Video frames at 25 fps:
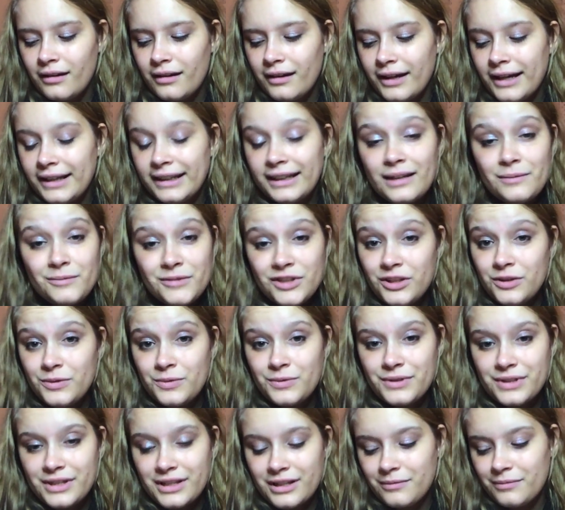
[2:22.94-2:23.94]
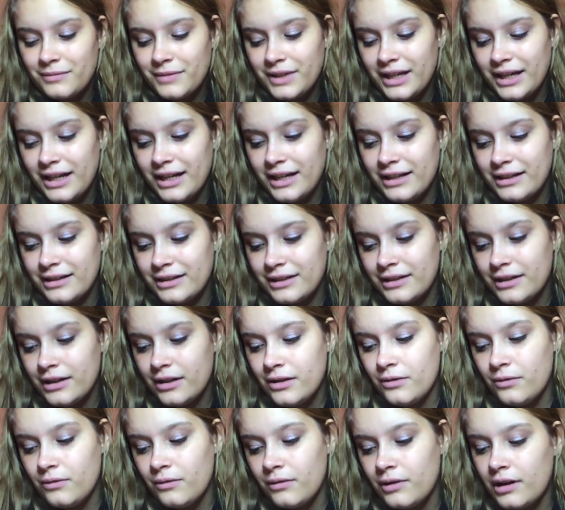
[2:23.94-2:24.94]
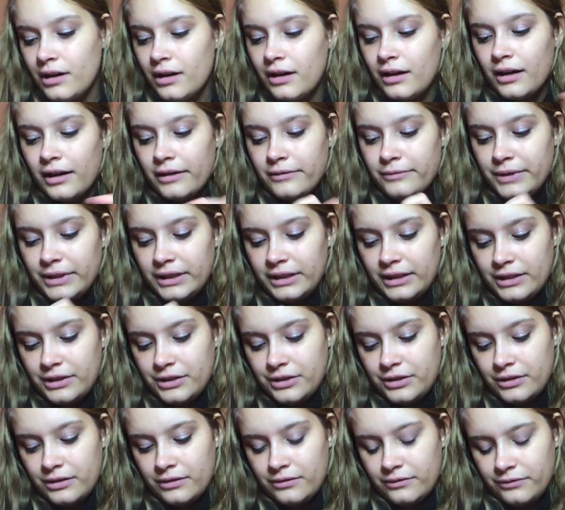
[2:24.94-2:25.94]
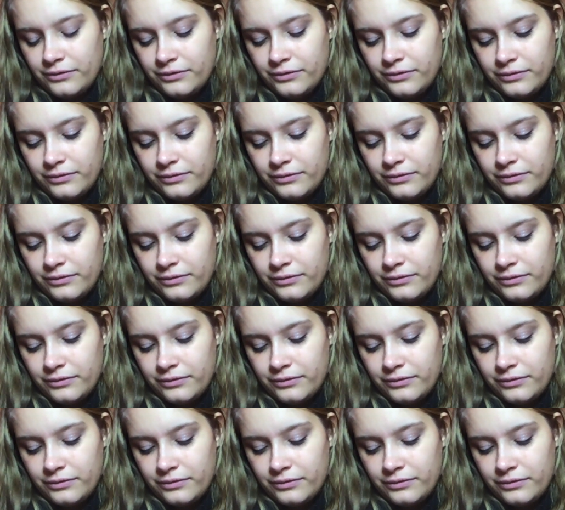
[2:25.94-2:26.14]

and let me use them. And you know, I really should have,